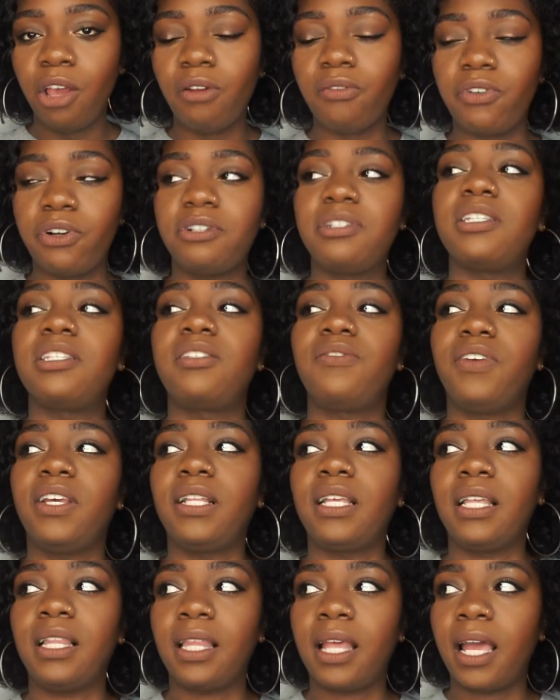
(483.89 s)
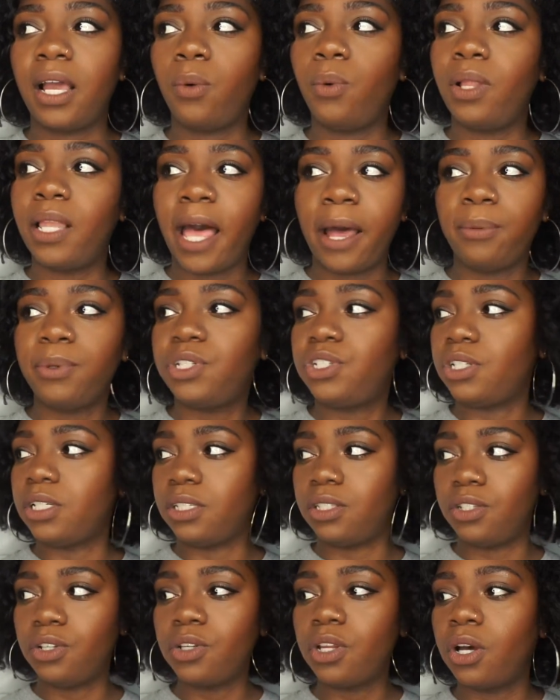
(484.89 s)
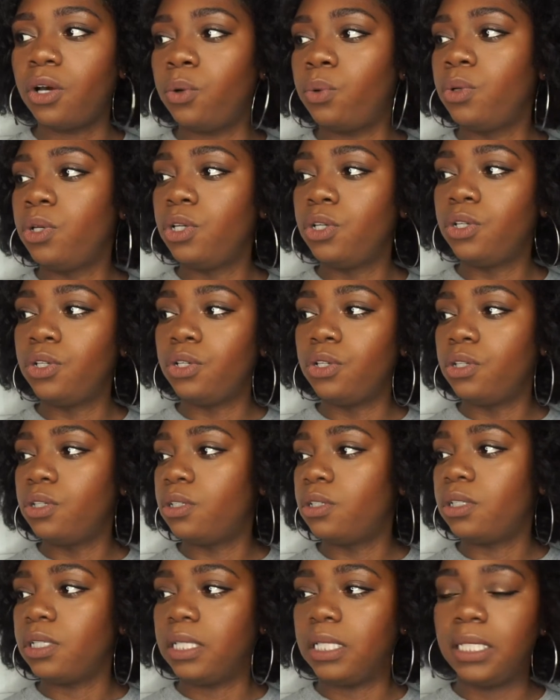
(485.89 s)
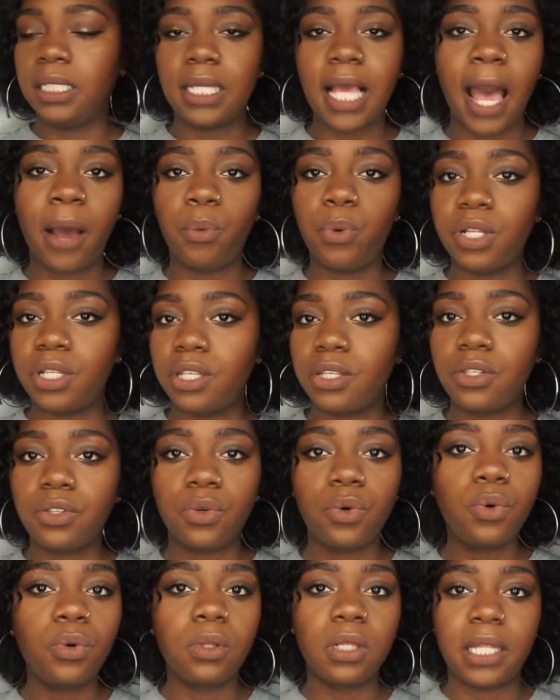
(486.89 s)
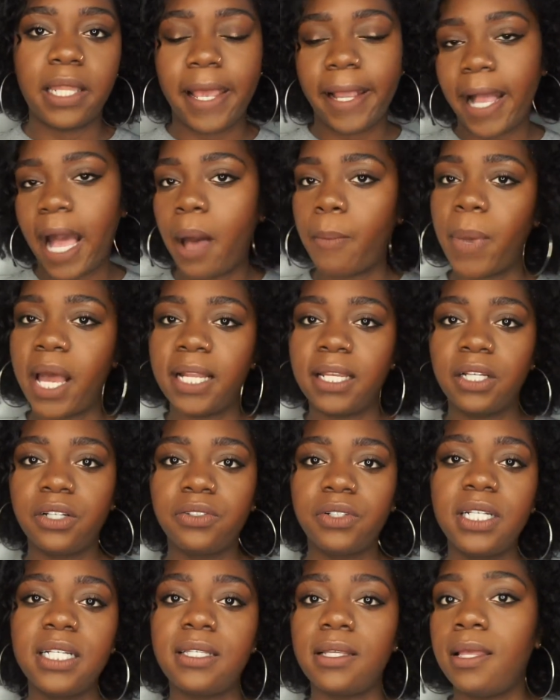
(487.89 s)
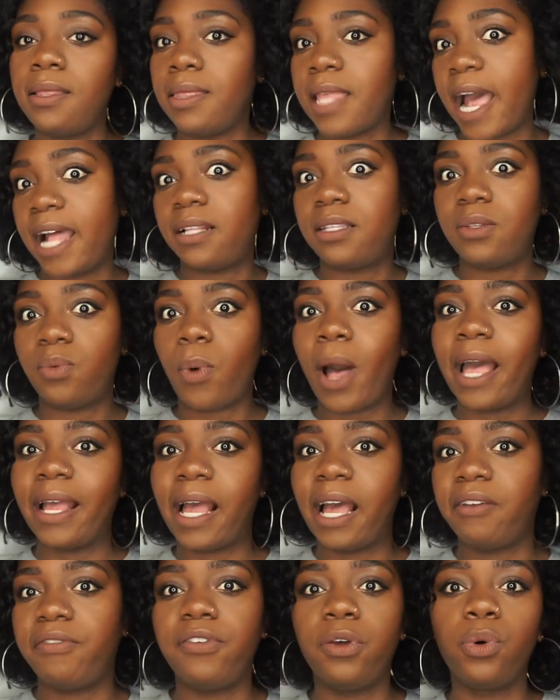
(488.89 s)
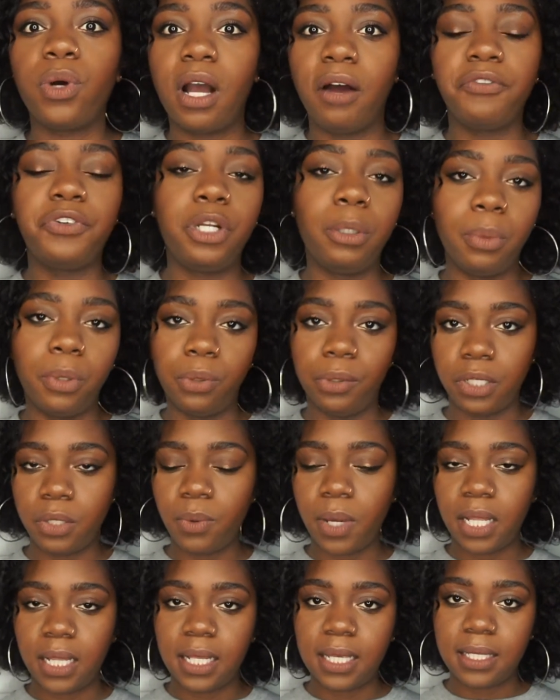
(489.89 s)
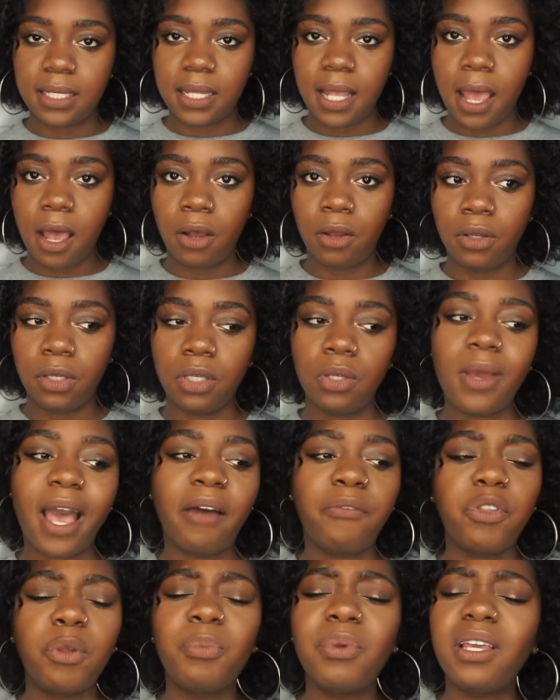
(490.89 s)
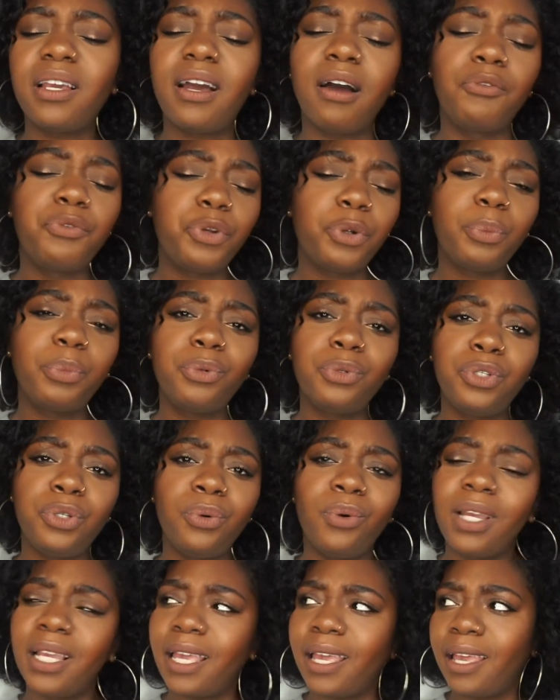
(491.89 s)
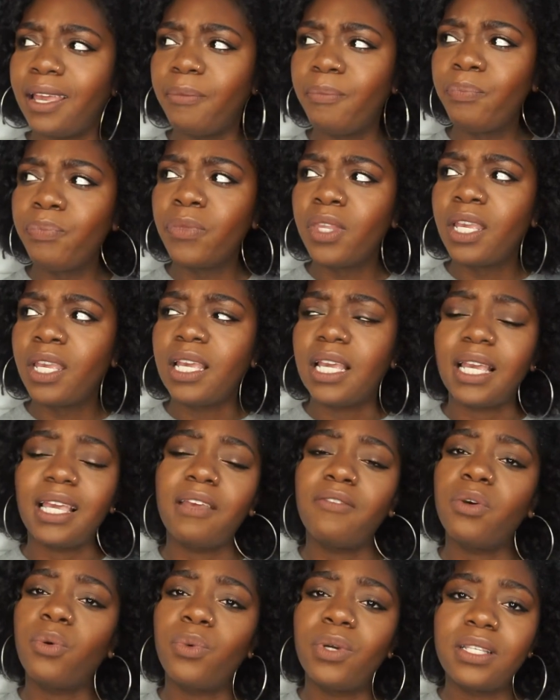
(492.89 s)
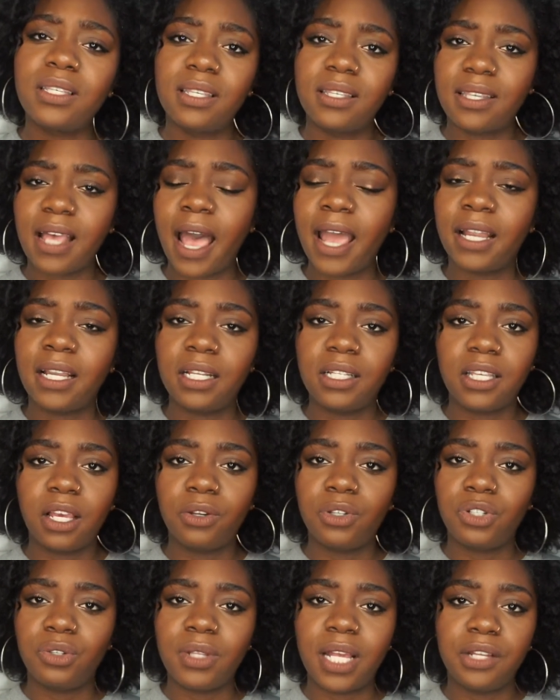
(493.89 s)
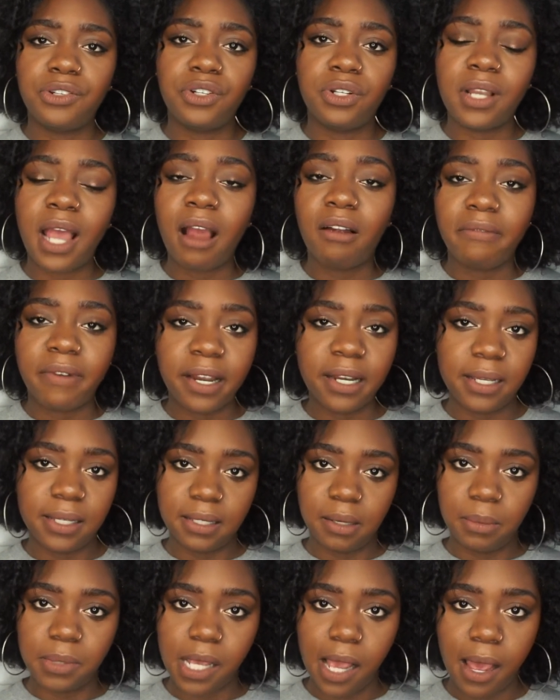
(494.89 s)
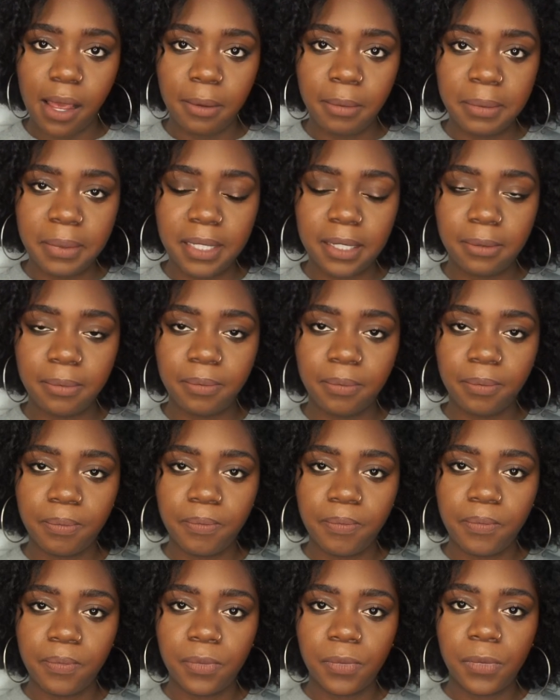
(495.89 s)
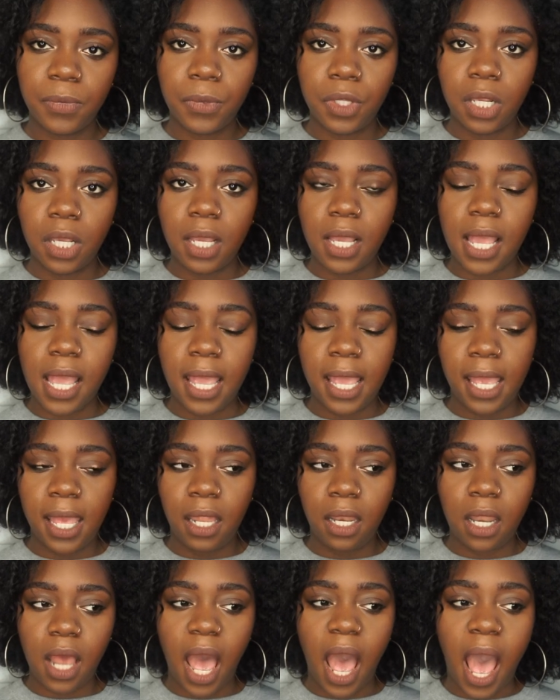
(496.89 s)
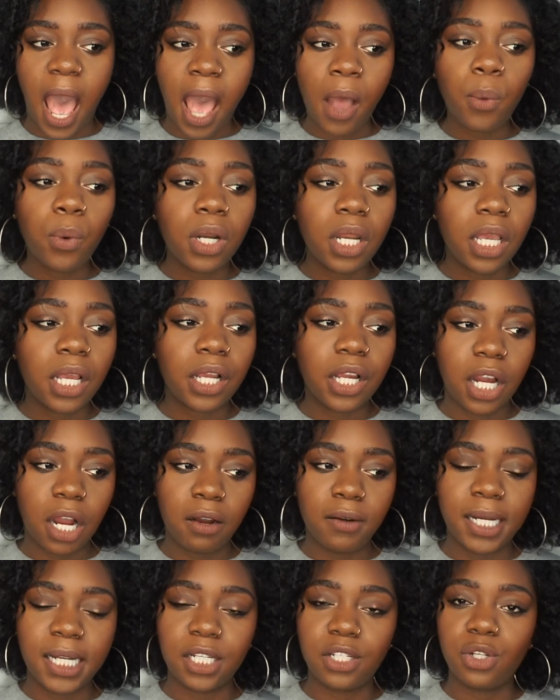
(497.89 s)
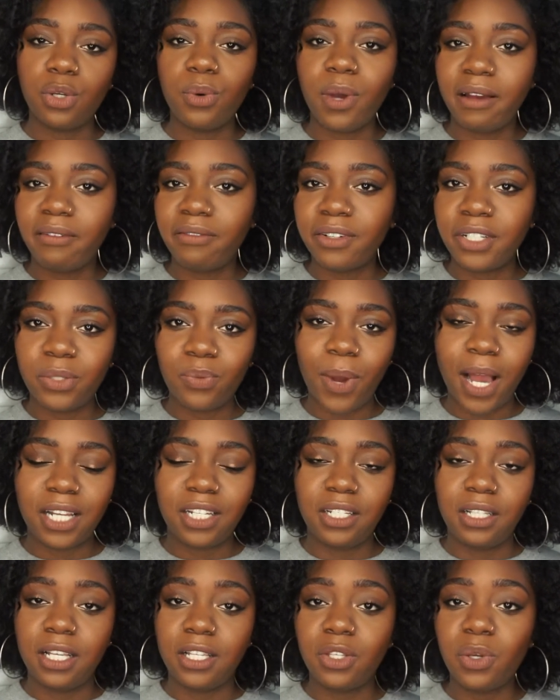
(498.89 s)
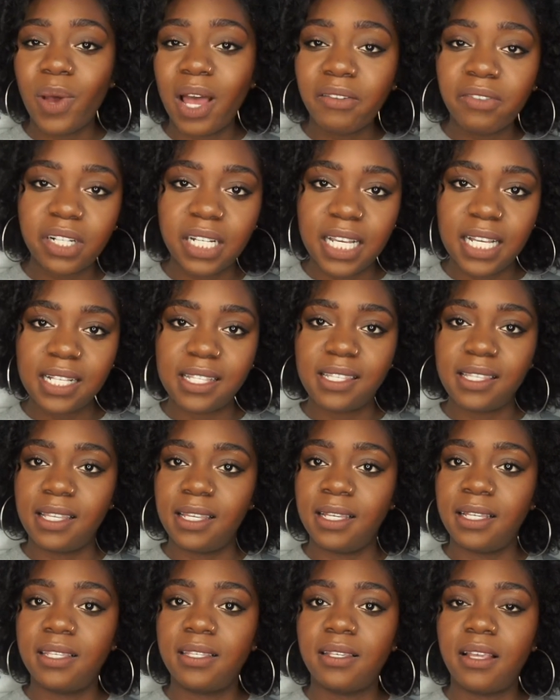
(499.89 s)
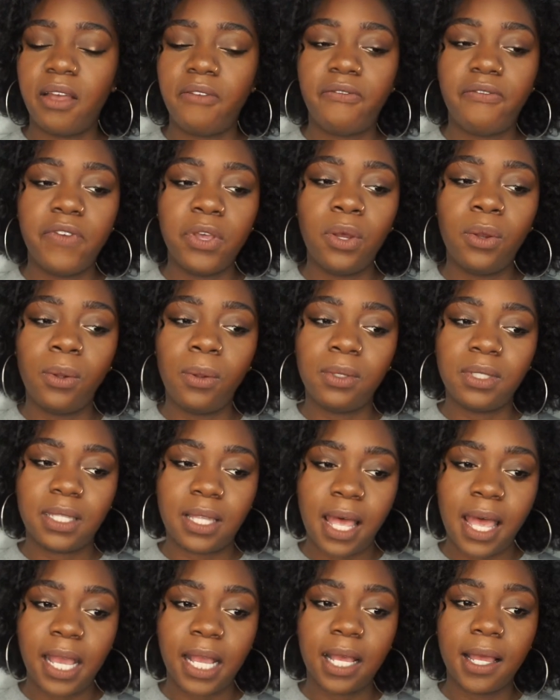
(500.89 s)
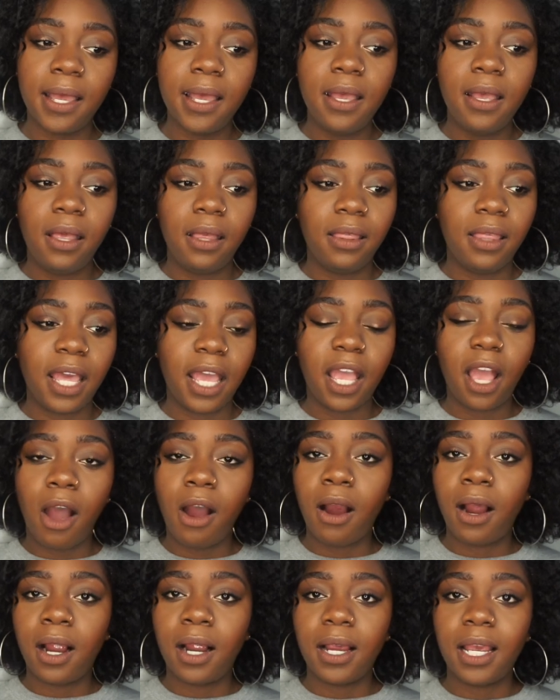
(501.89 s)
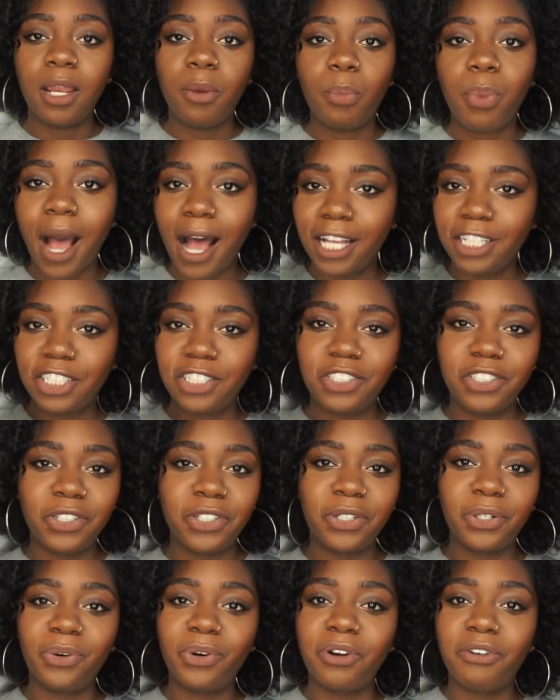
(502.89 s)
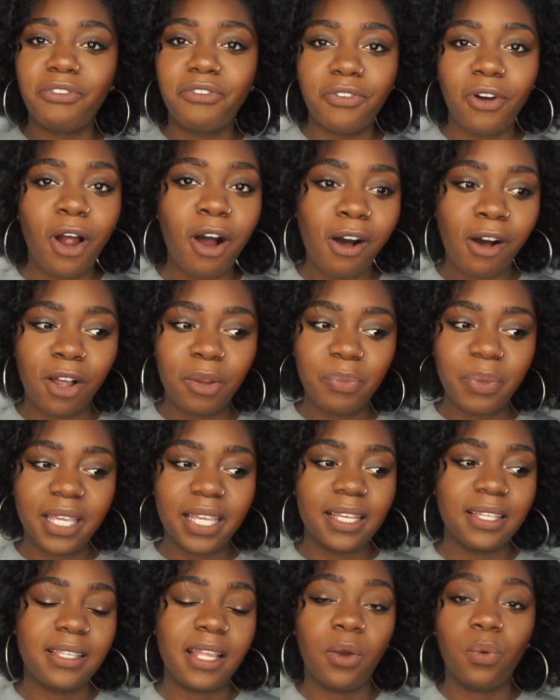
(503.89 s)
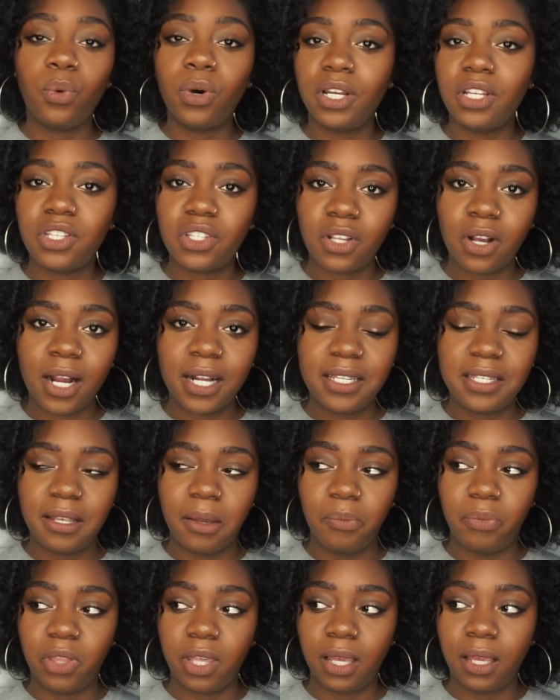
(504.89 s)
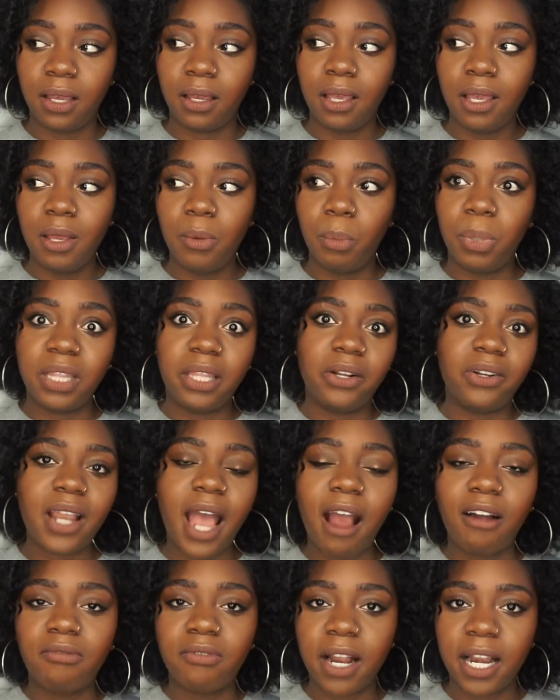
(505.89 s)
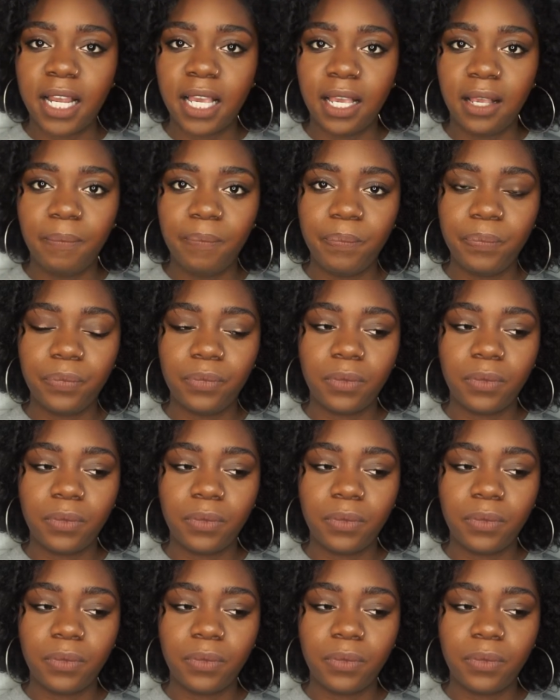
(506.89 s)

Versus feeling like, well, I was just, I went to school and I got my degrees and that's why I feel comfortable doing this now. You have to be comfortable doing it even when society tells you that you're not ready sometimes. And I want to encourage whoever is watching this, whoever needs this and feels like they are an imposter or a fraud because they want to start something but they're not ready.